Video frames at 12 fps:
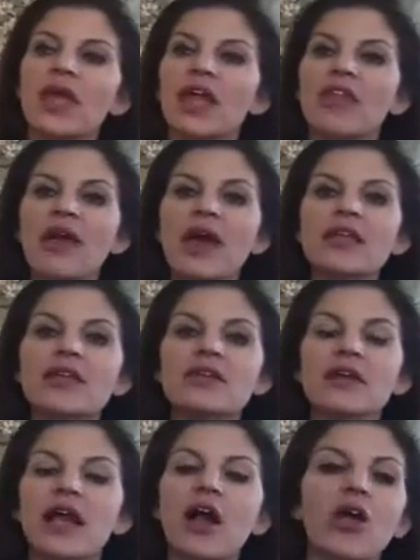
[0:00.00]
And that is,
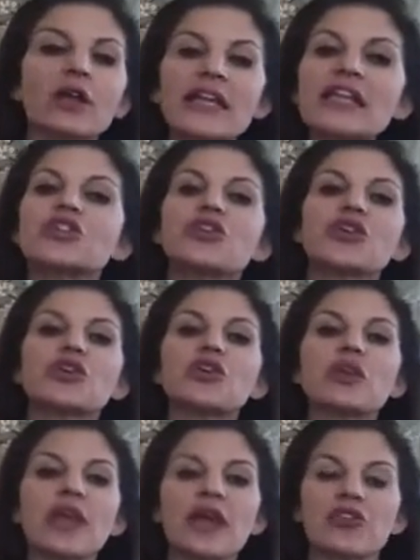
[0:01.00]
I call it
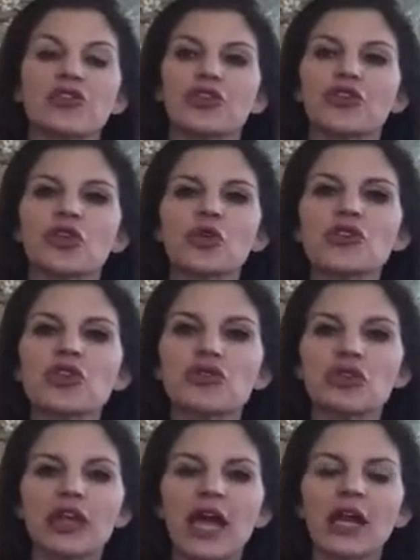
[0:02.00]
internal and external, which is
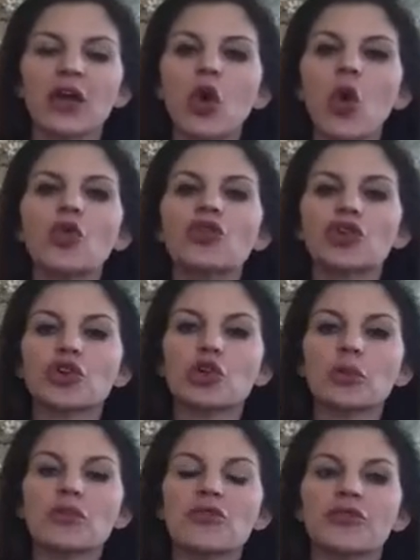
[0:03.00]
really kind of cold
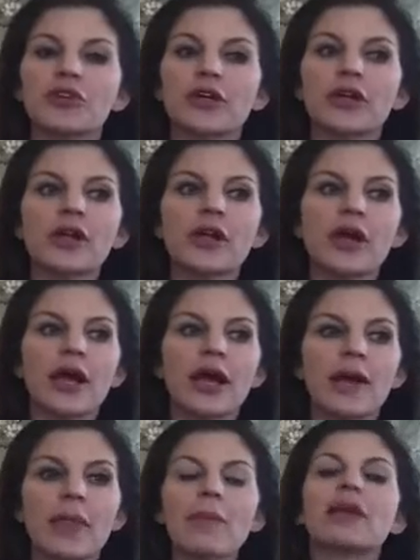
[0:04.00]
terms for
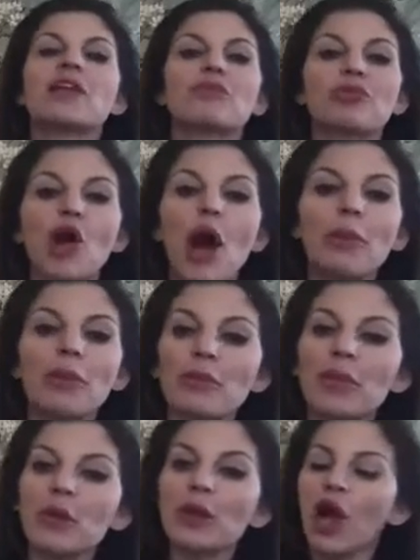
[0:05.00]
the biggest problem
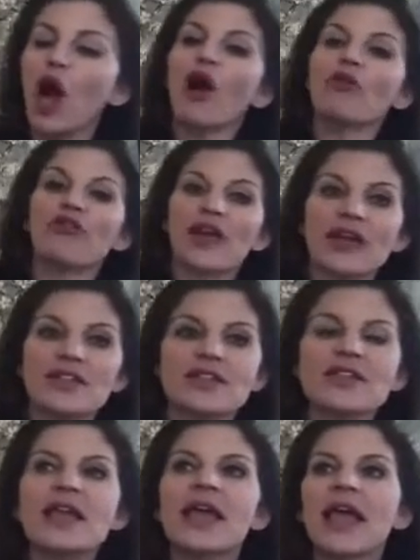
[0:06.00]
that we all
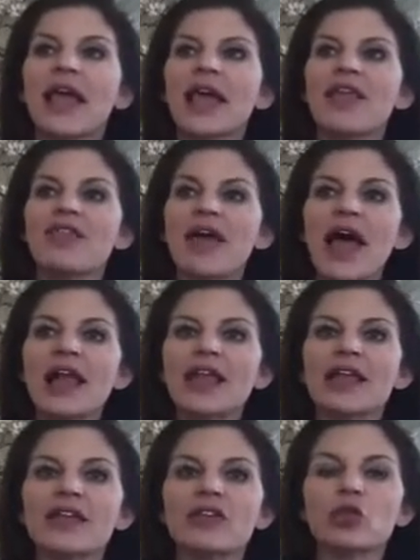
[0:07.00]
face. And that
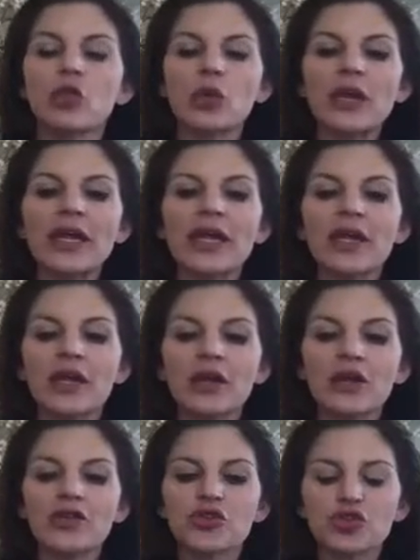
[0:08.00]
is, we
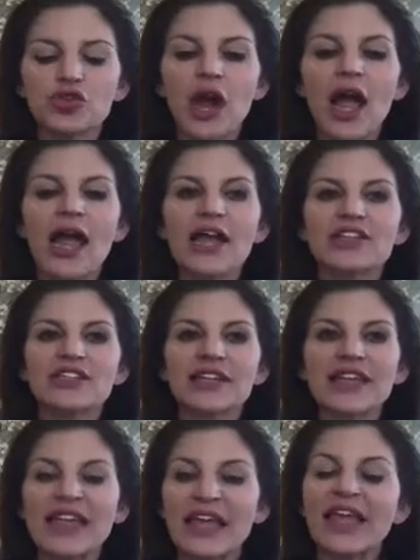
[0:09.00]
try to
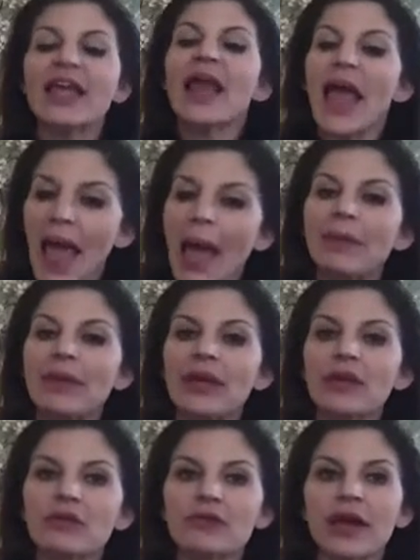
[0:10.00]
get
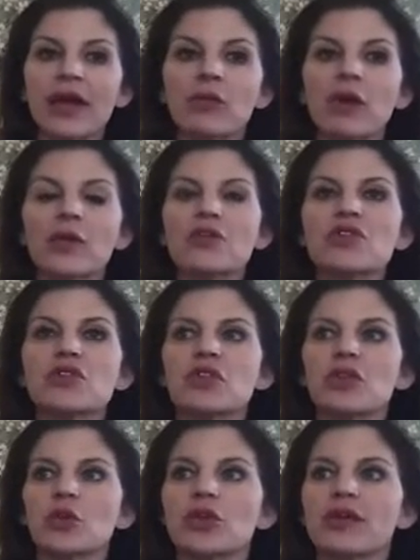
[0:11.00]
happy, right? We always use
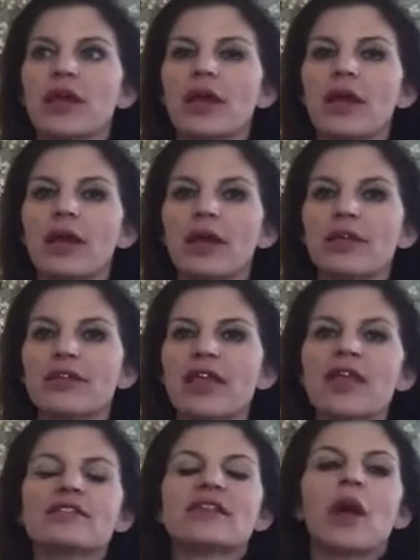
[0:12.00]
these words.
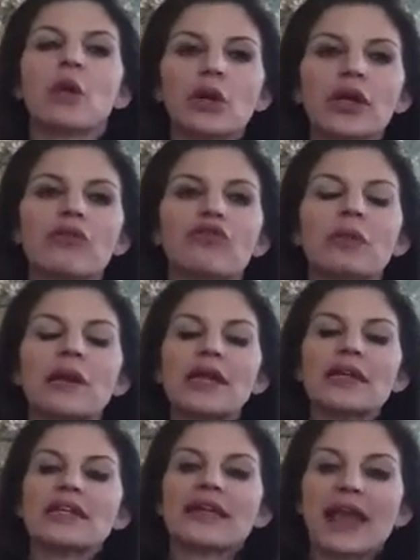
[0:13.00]
It's not working for me. I
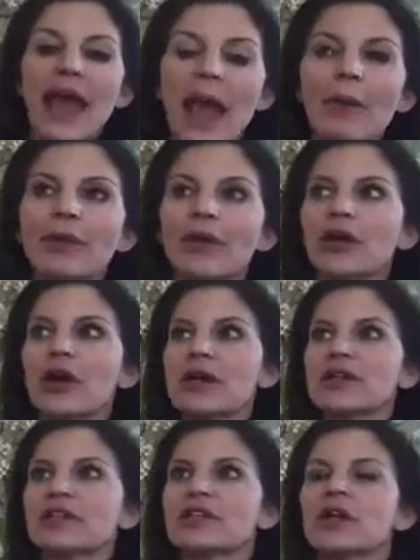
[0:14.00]
need to get happier. I
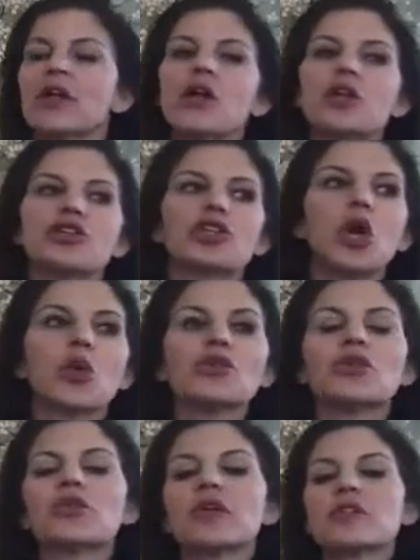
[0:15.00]
need to go and
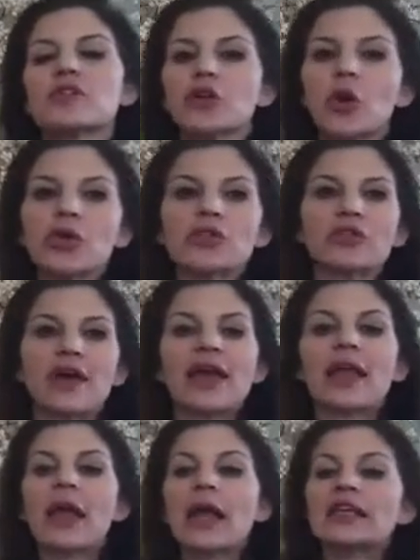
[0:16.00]
do this or go and do
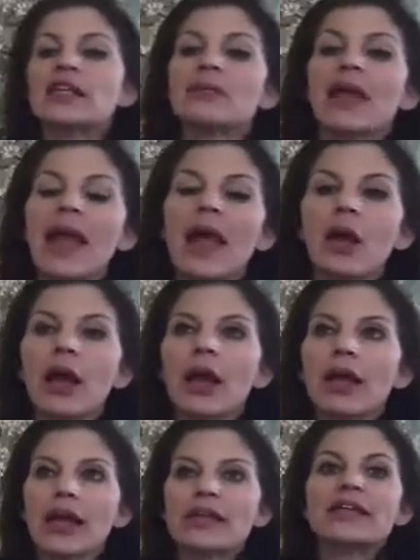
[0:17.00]
that. I
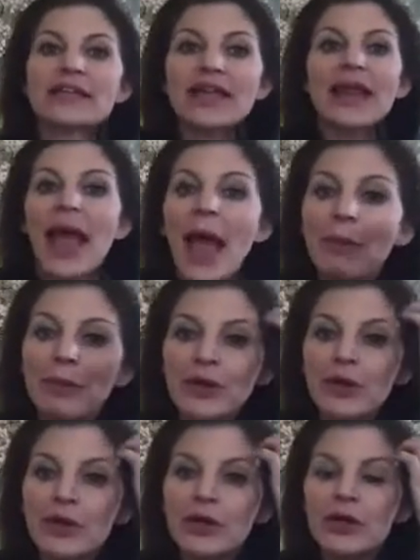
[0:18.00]
need to get
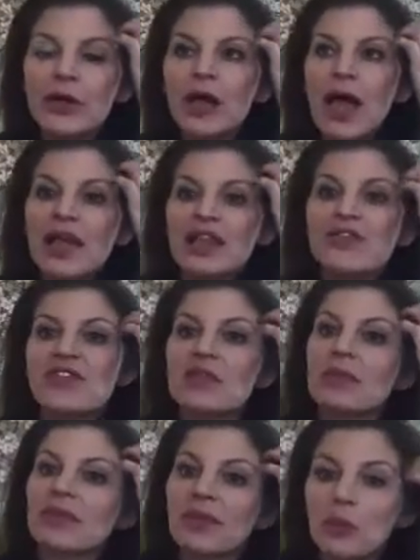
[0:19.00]
happier, as if it's
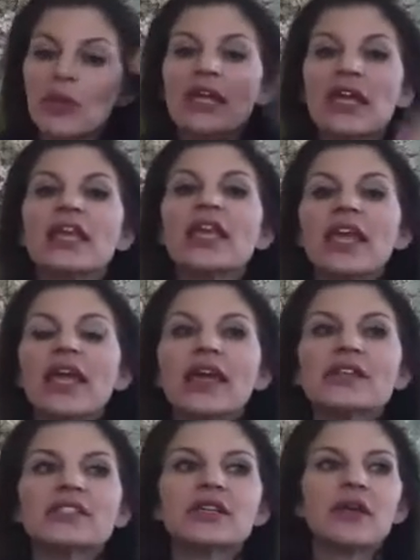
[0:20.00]
something that we can
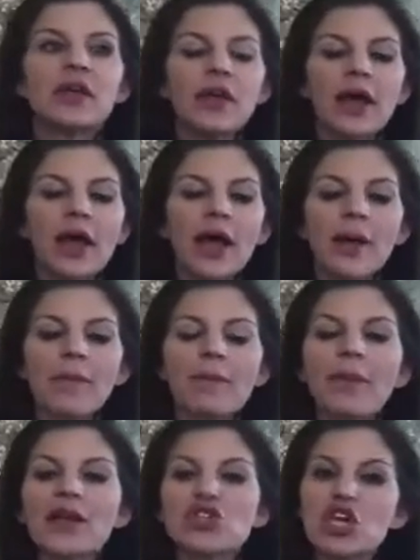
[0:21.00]
get
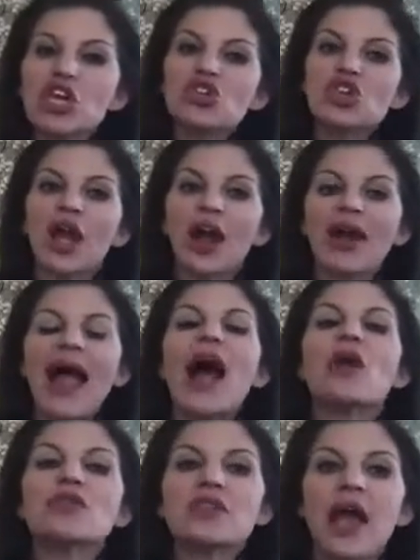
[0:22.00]
by changing our
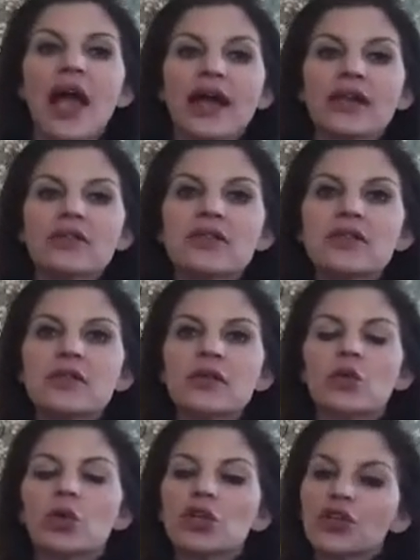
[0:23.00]
outsides.
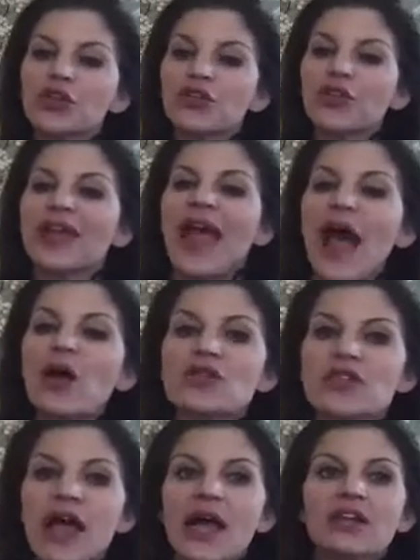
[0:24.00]
We look for the
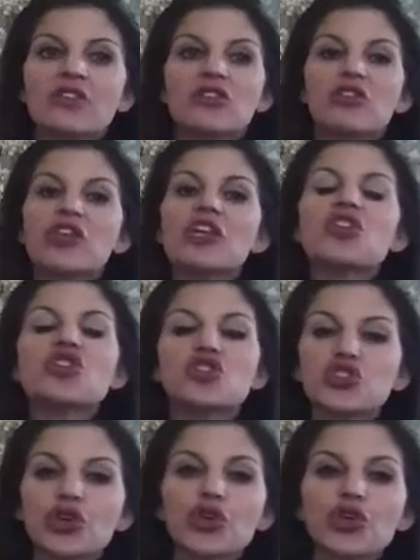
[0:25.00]
outsides to the
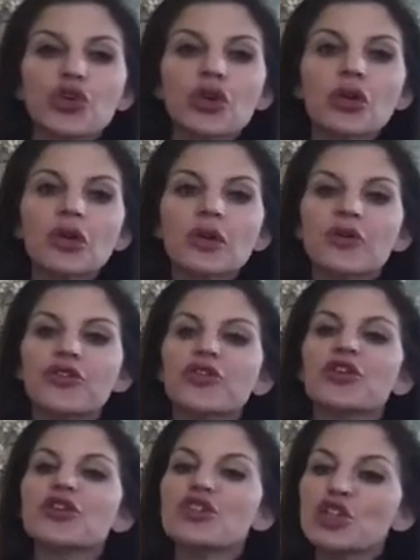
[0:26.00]
external
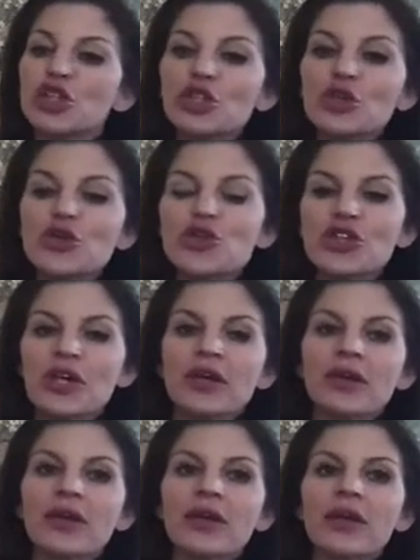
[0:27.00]
for a
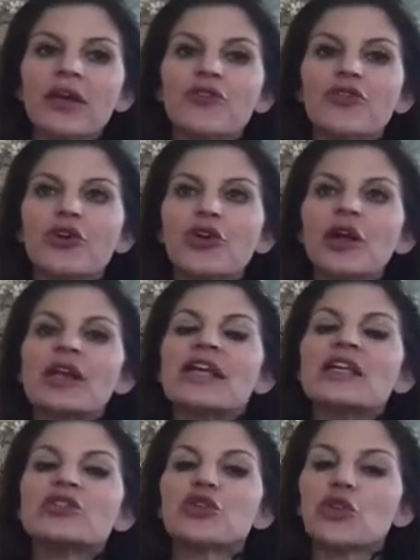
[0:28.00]
solution for an
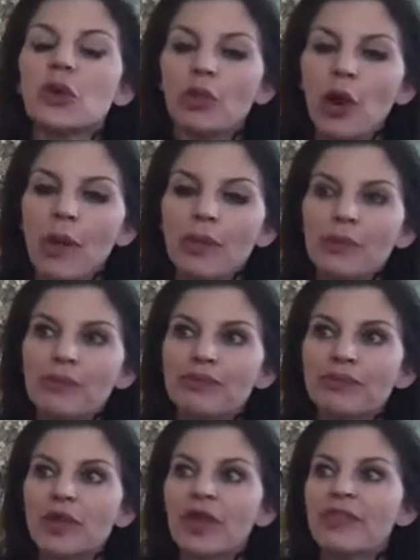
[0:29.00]
internal problem.
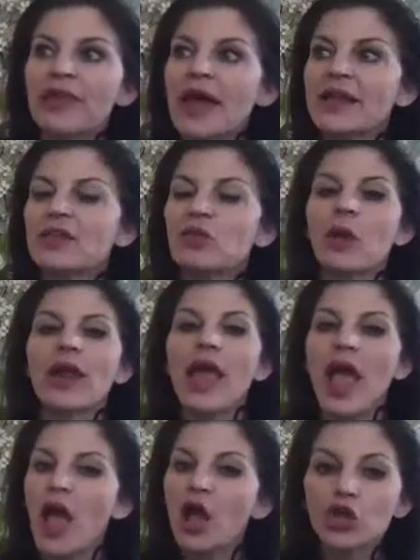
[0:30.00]
And that is what
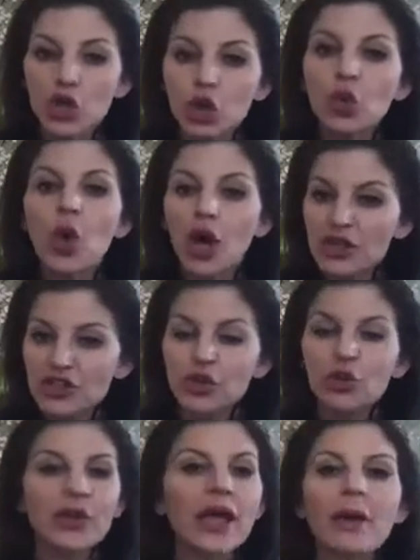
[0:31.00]
you are
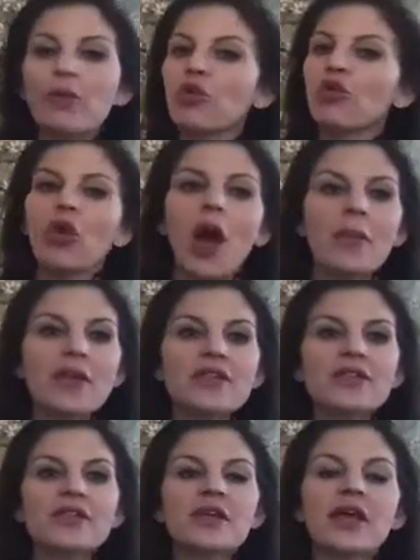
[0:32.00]
doing. I
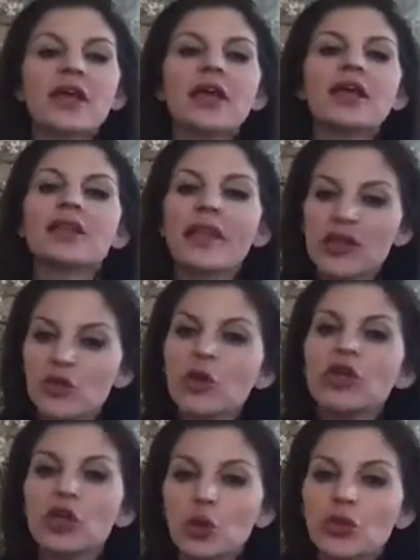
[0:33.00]
promise. That is
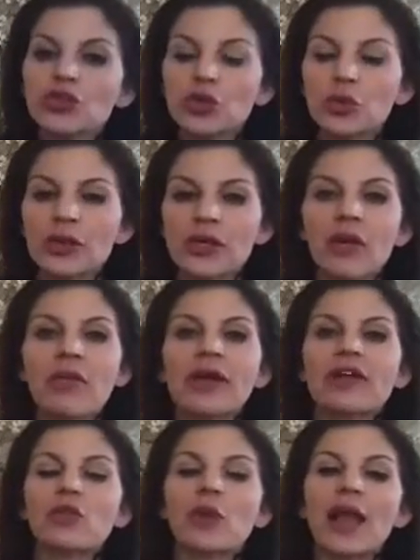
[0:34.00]
what you were doing, and that
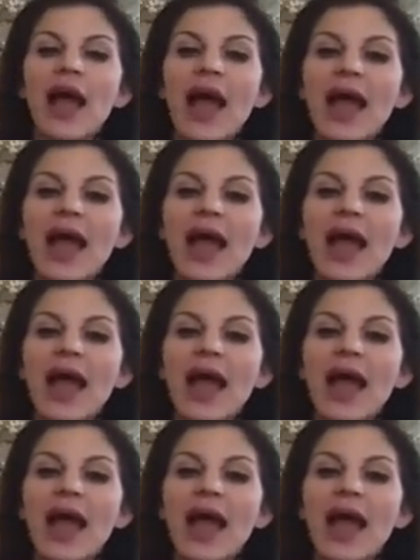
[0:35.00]
is what I